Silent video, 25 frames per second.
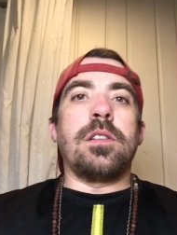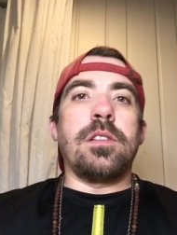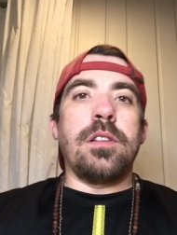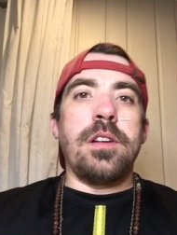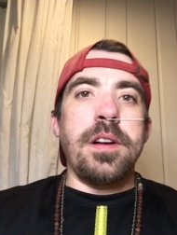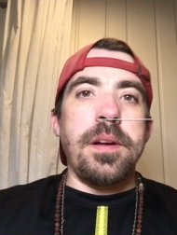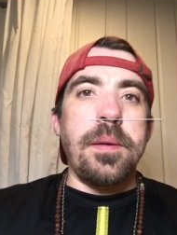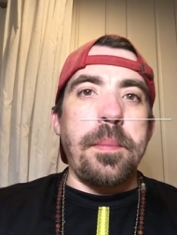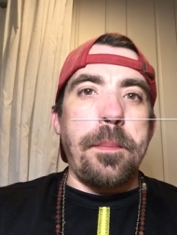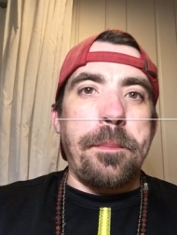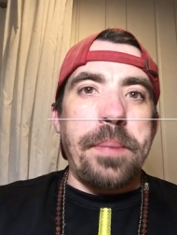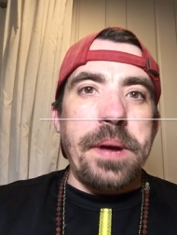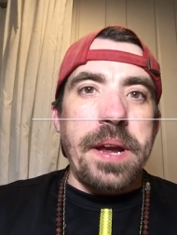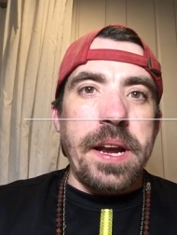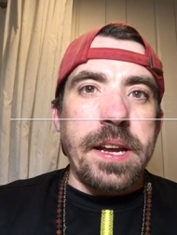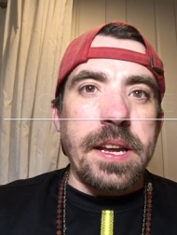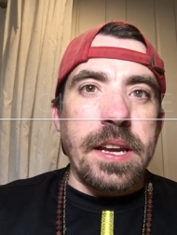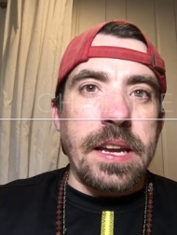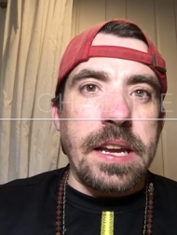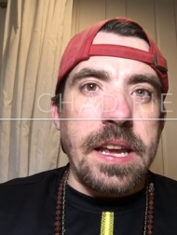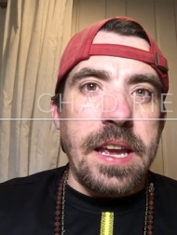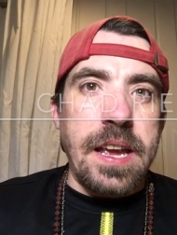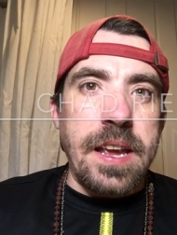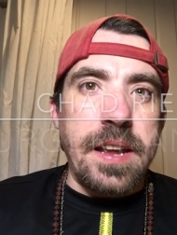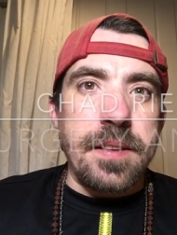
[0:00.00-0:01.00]
All right, back
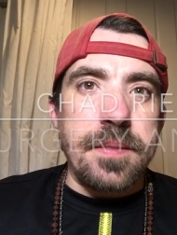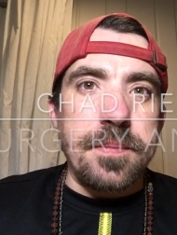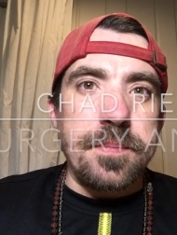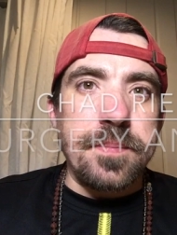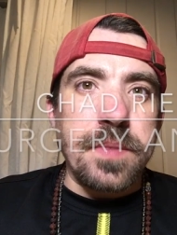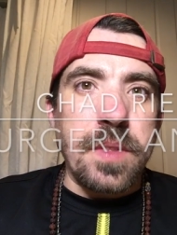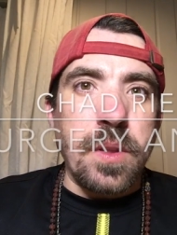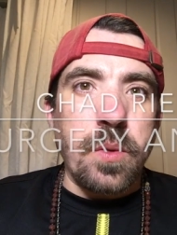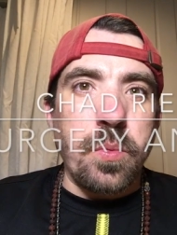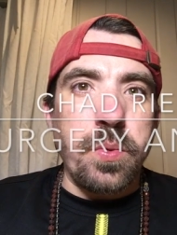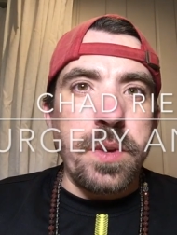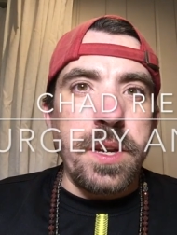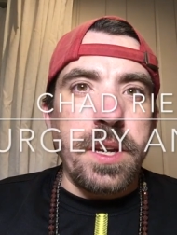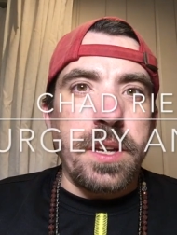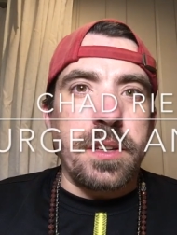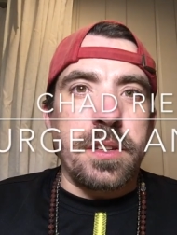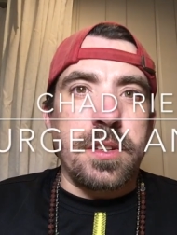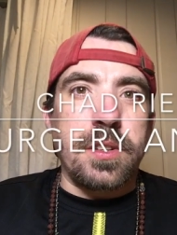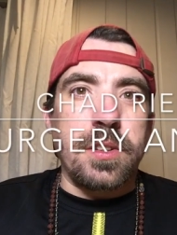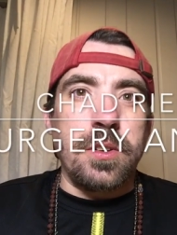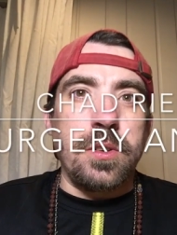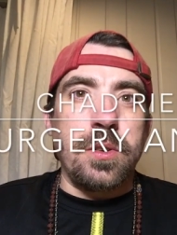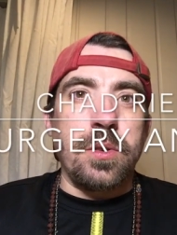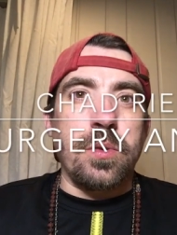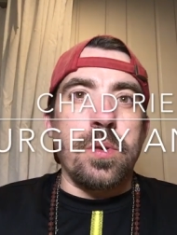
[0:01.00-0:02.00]
again, week
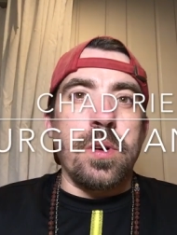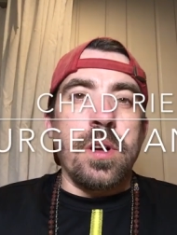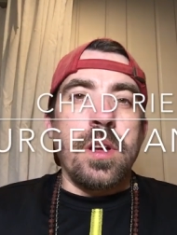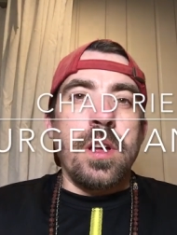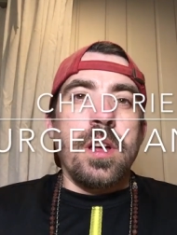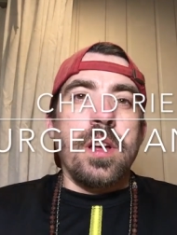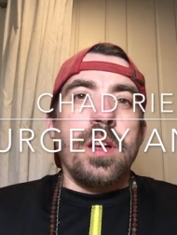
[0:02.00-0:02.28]
two.